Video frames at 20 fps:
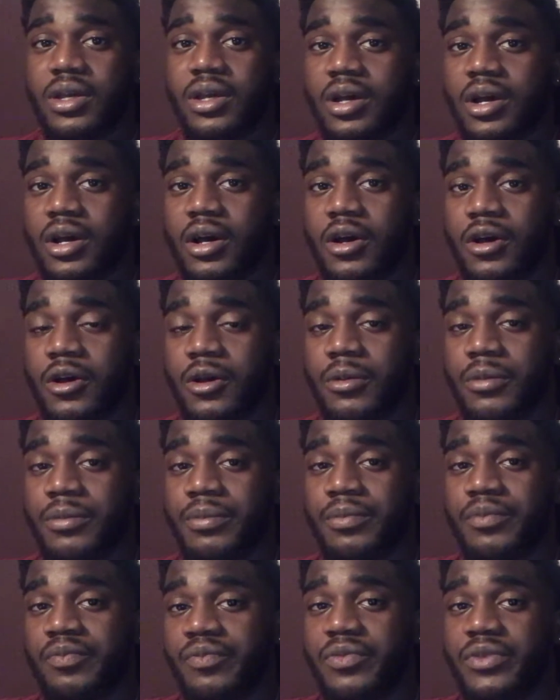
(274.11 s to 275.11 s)

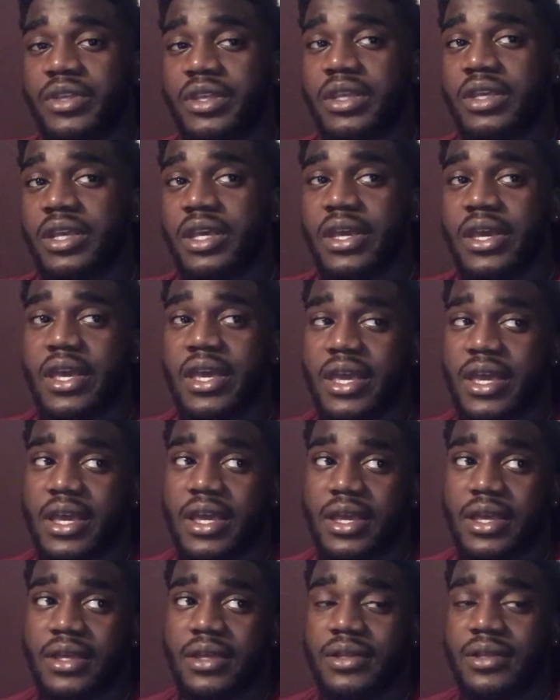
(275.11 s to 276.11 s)
Um,
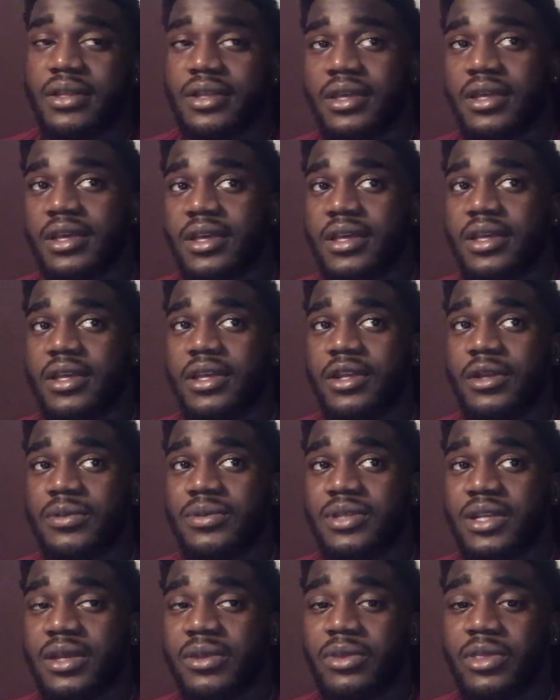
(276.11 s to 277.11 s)
and what I'm
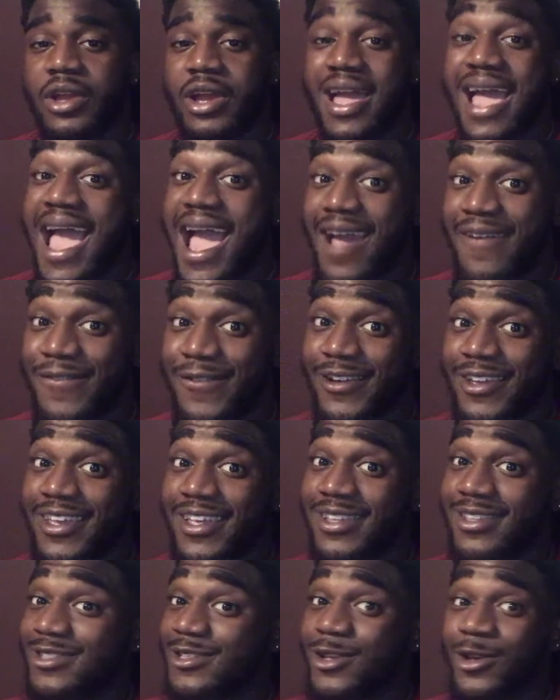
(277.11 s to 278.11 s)
saying, they're
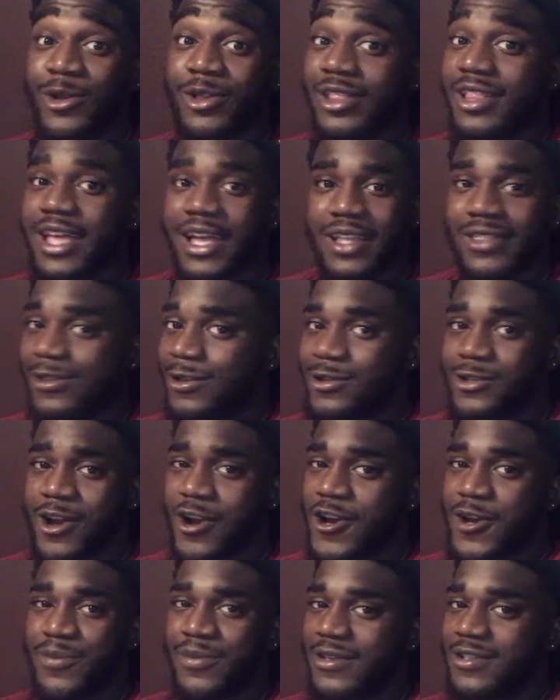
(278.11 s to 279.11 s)
African, so like those
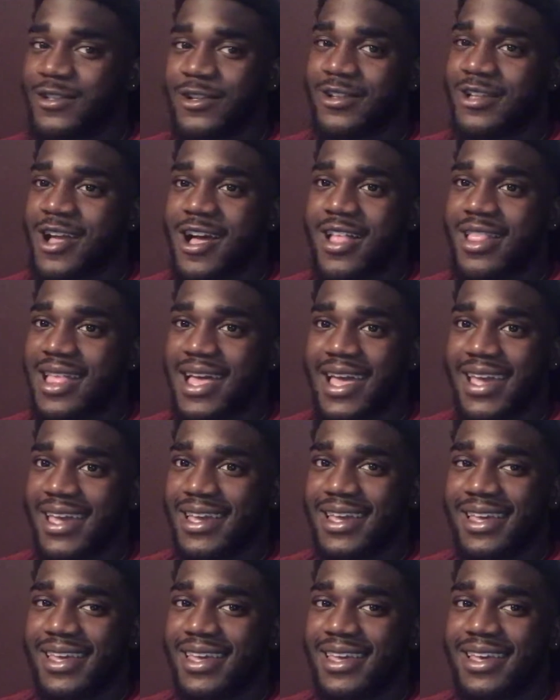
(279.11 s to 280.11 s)
arguments are not like
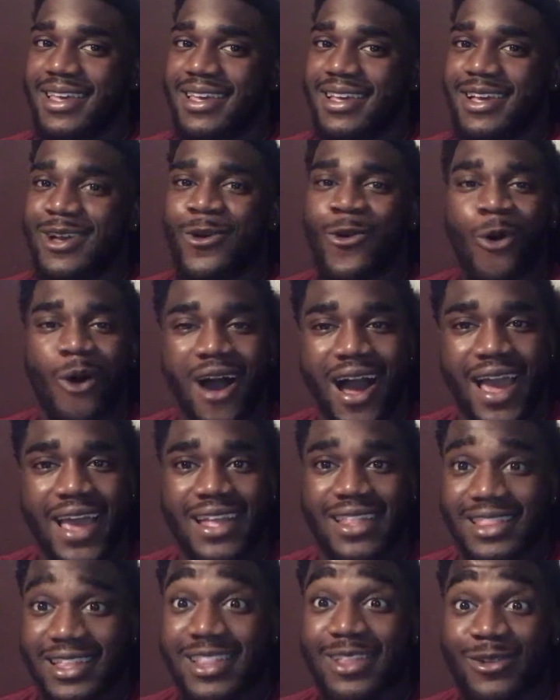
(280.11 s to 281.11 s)
quiet.
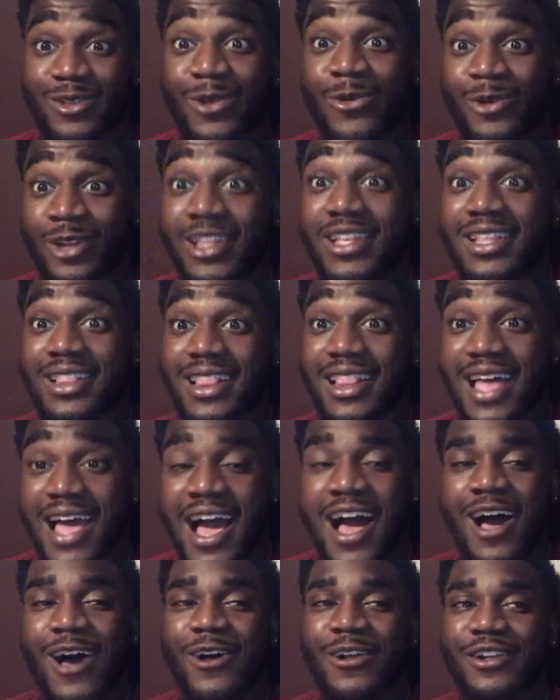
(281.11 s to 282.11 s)
They're really
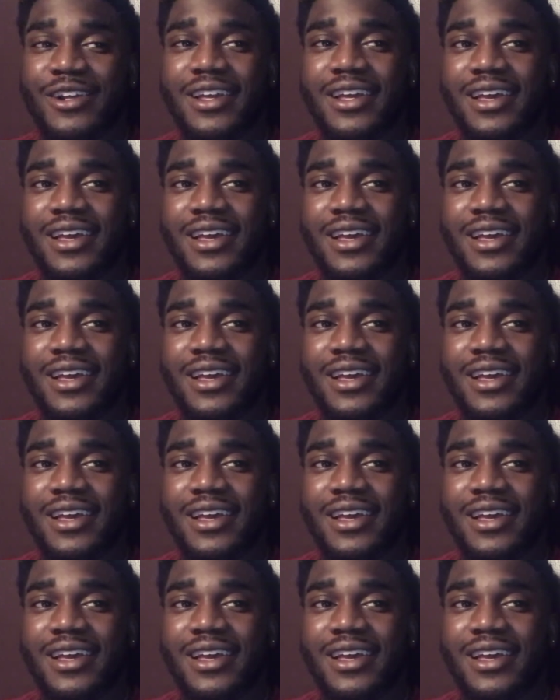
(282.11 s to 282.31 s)
loud.